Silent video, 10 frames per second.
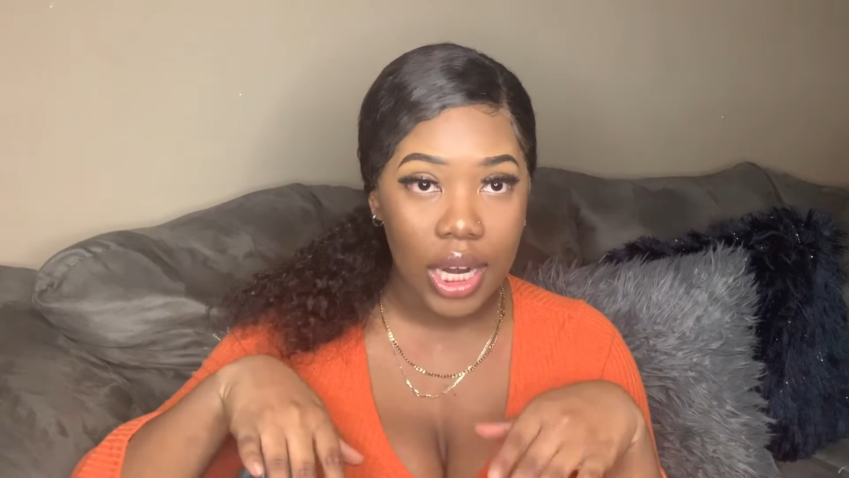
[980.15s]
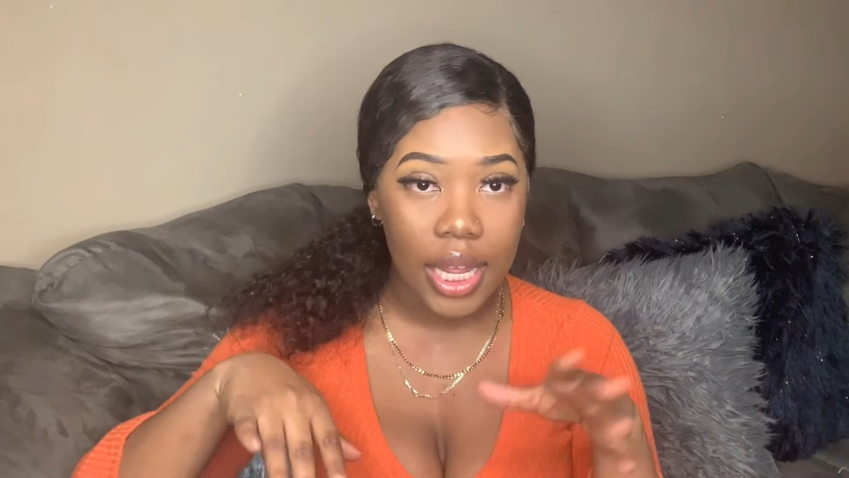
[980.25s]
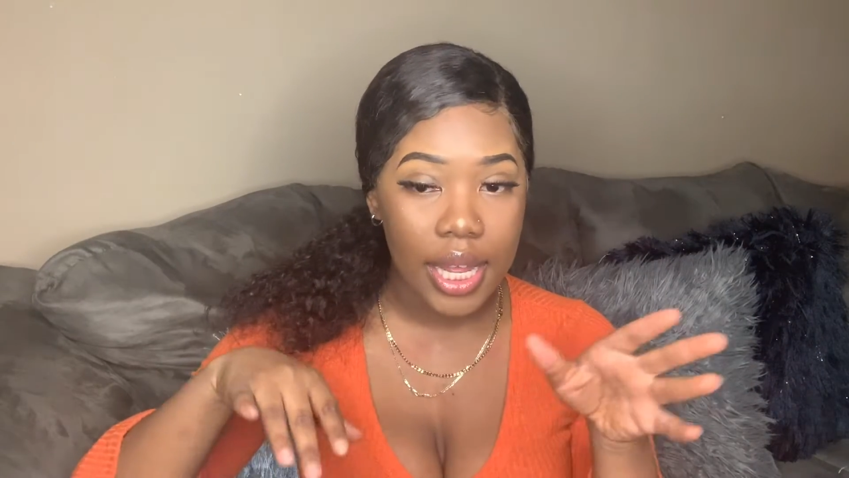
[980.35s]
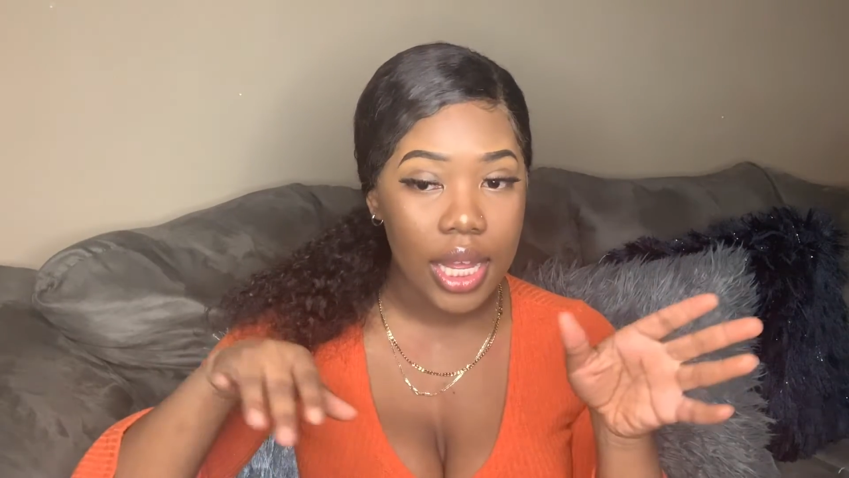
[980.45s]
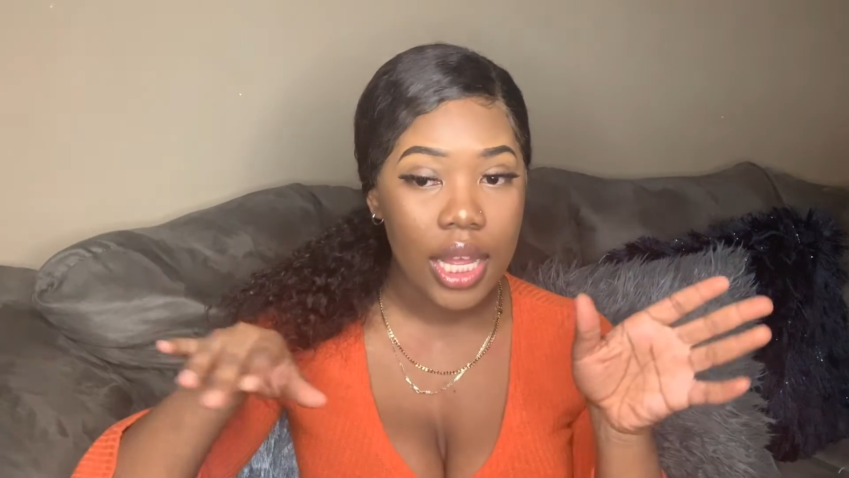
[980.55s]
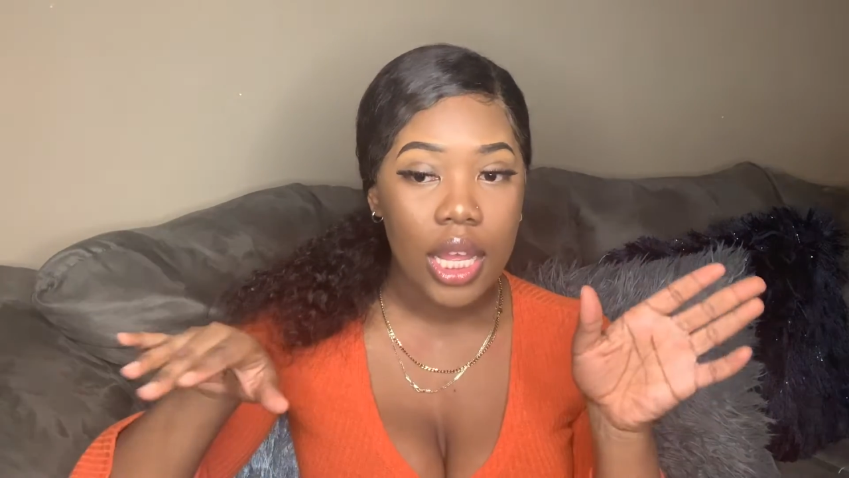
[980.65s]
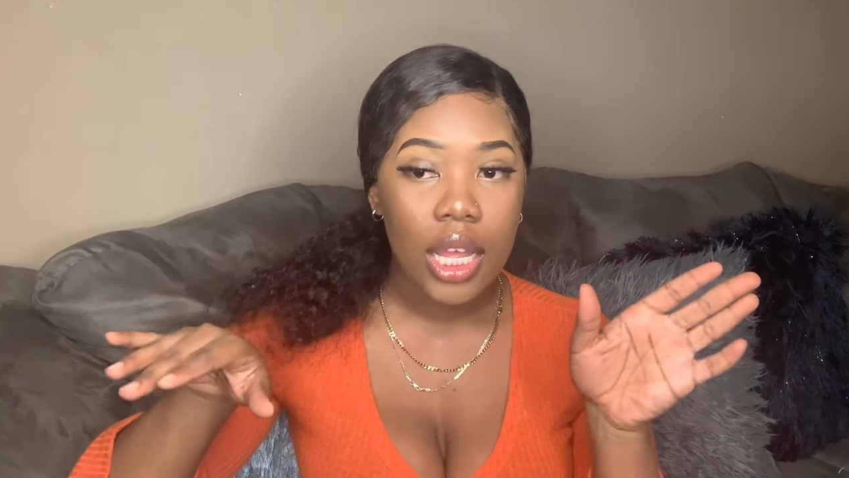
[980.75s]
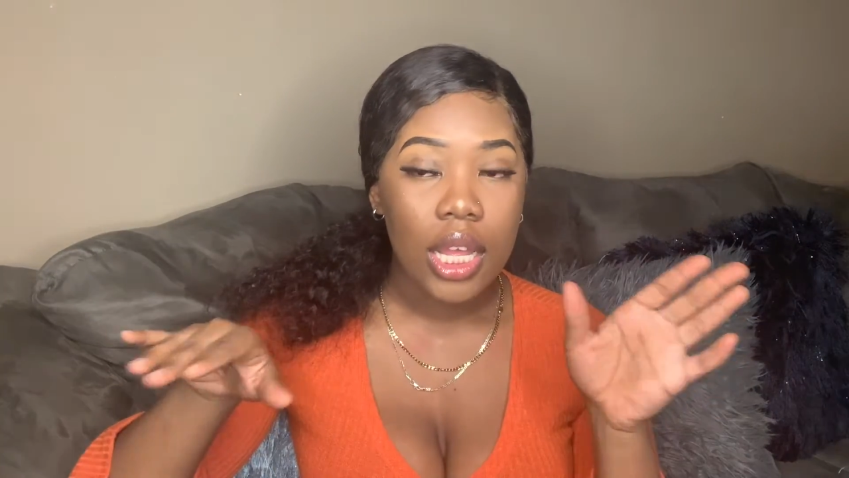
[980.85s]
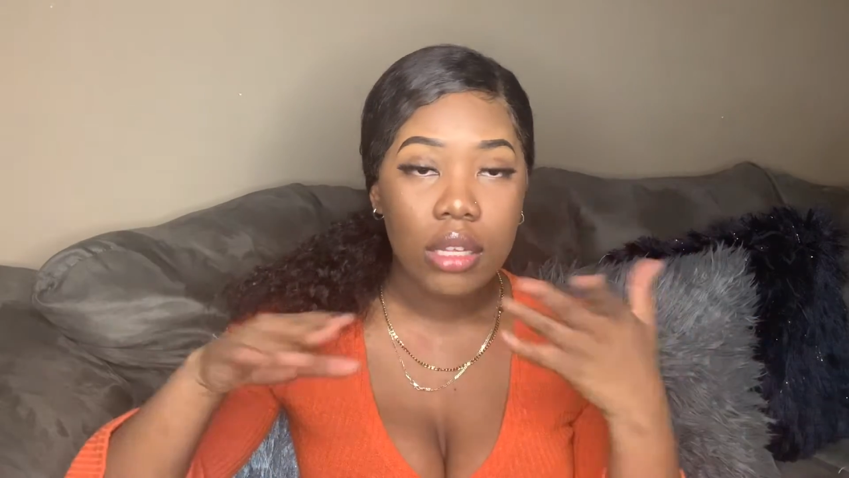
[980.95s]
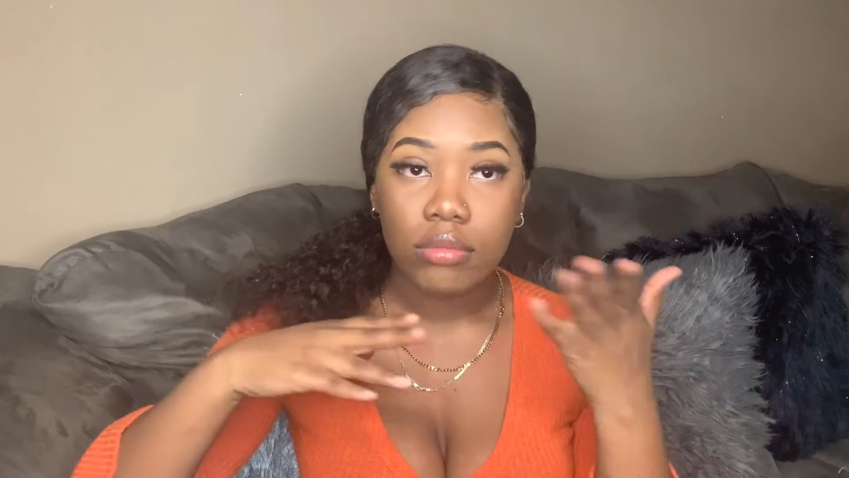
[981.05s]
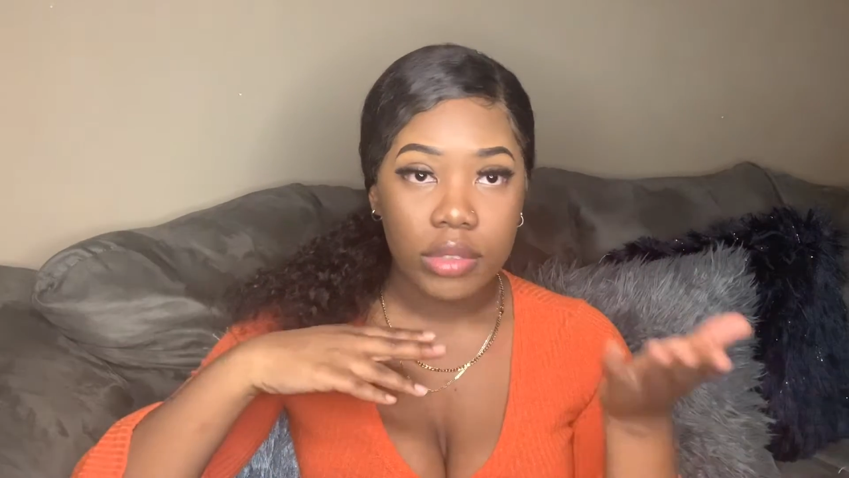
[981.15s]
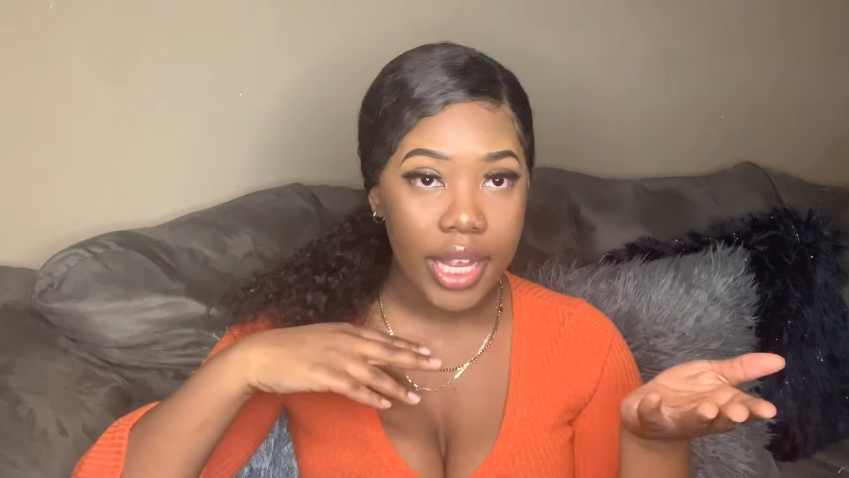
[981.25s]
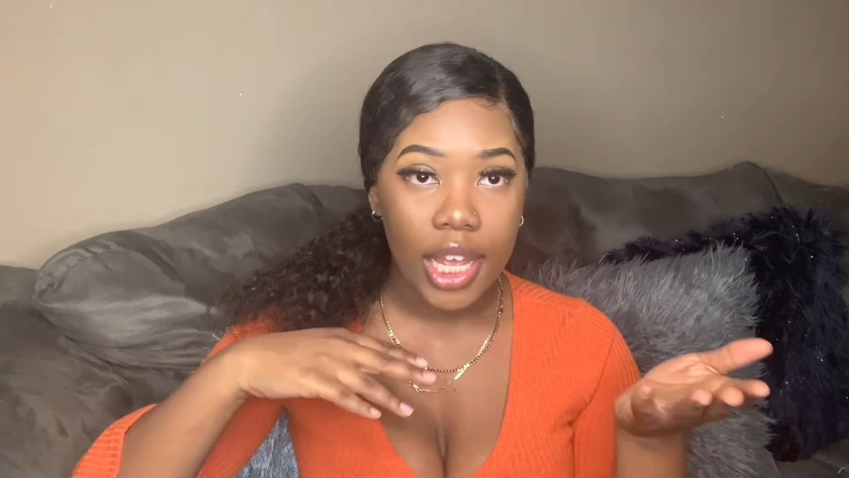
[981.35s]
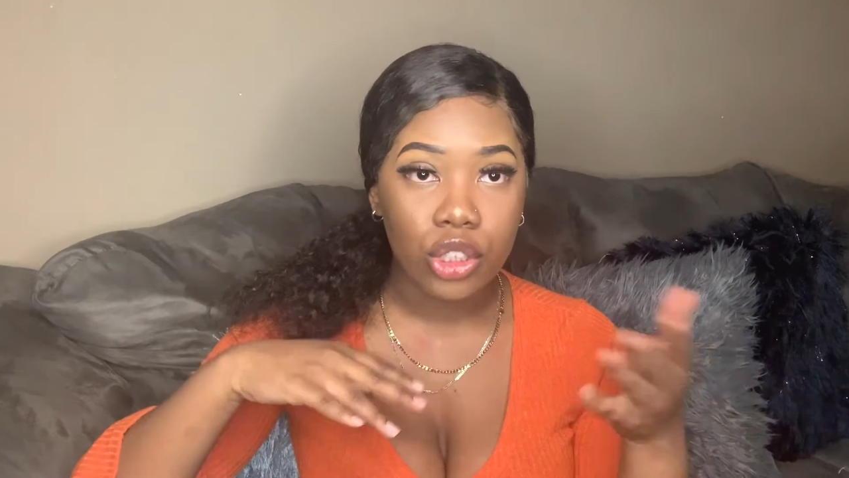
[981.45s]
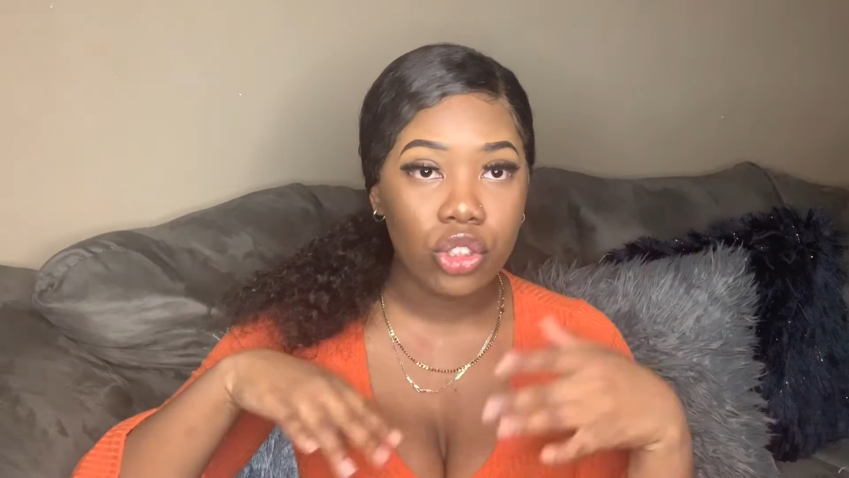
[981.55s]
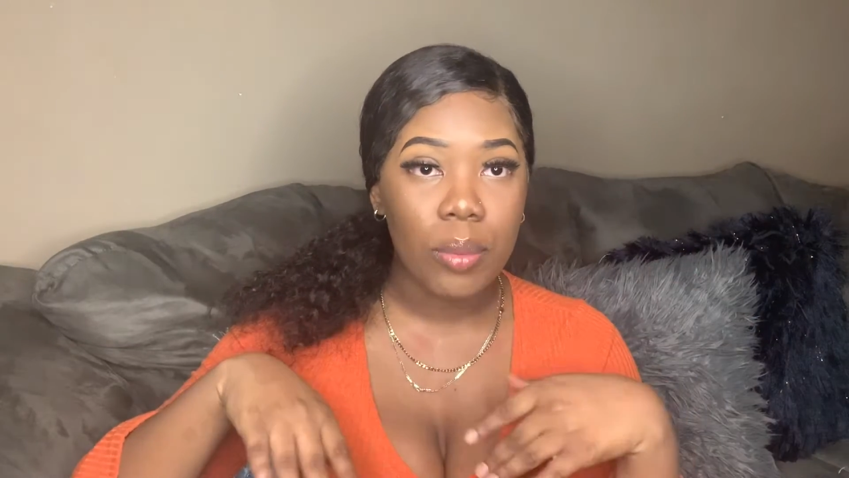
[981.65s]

Like yeah, so